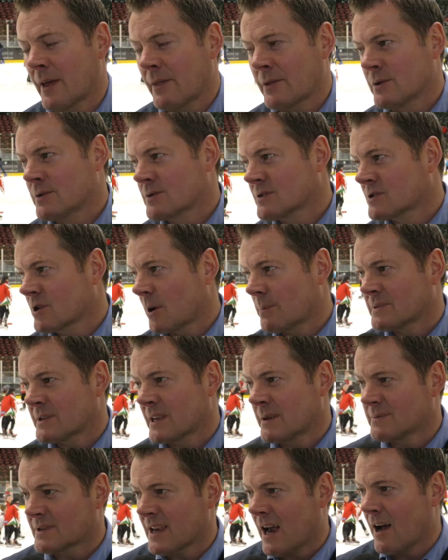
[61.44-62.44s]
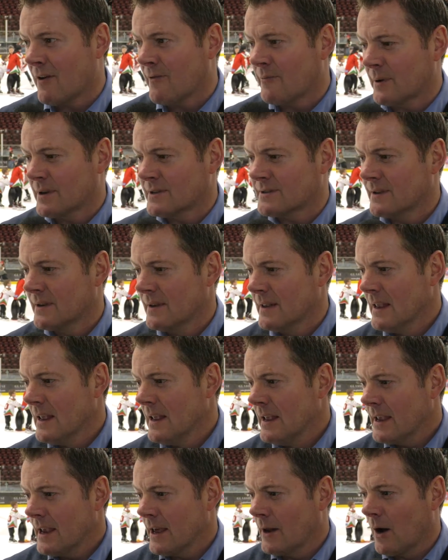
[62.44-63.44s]
that those top teams have, but
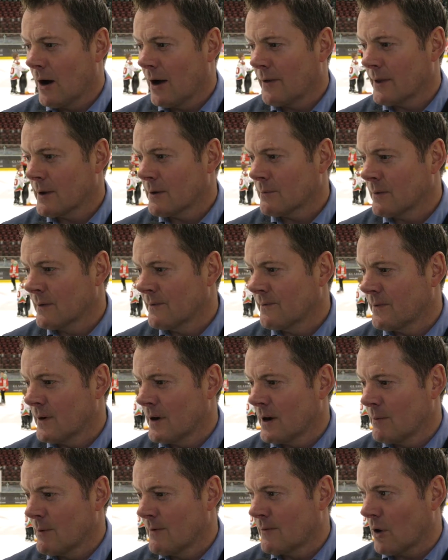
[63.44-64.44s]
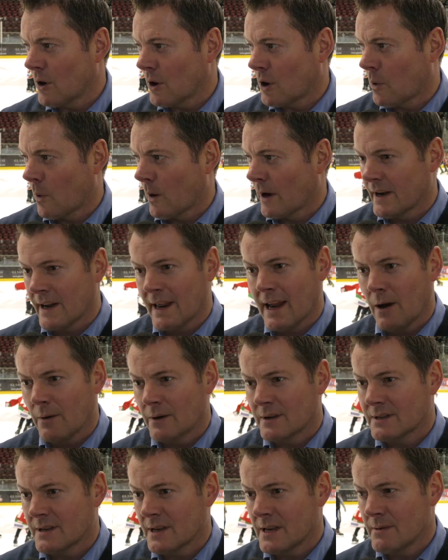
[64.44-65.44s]
you know I think we've uh, we've got quality in
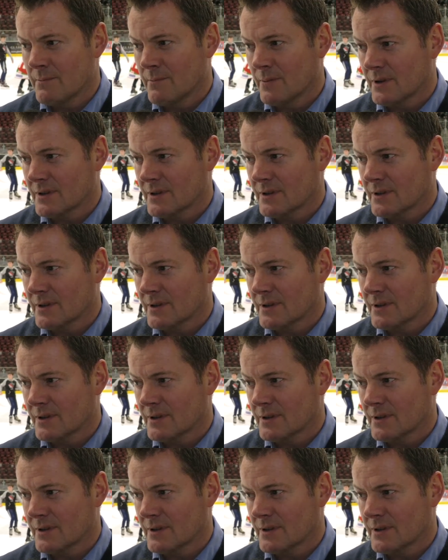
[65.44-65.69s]
our team.